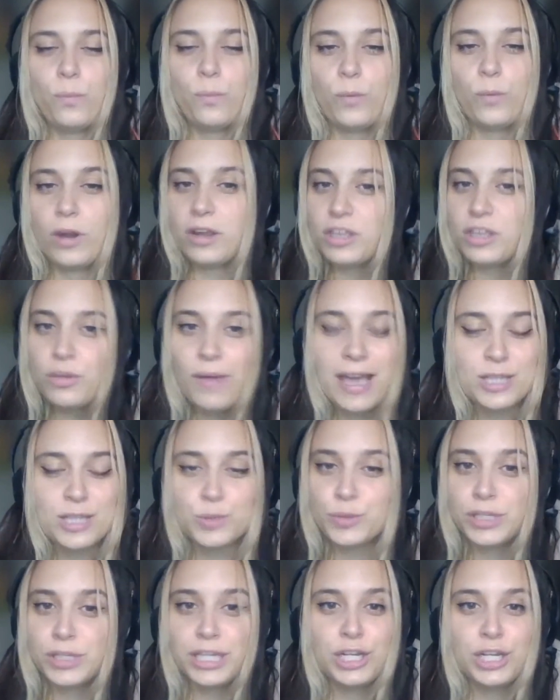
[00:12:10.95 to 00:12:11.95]
where you guys
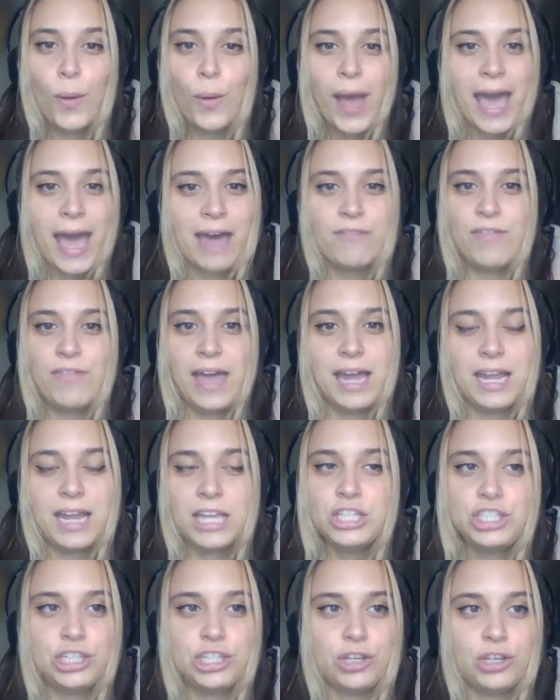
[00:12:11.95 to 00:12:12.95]
really don't have that
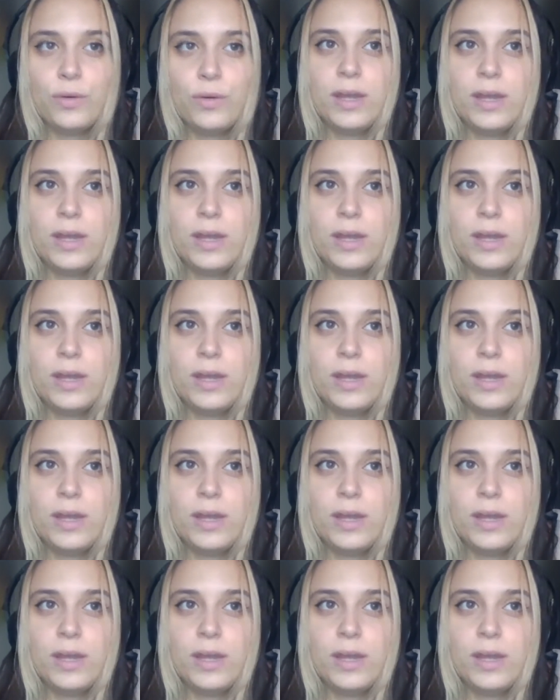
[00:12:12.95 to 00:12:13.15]
issue.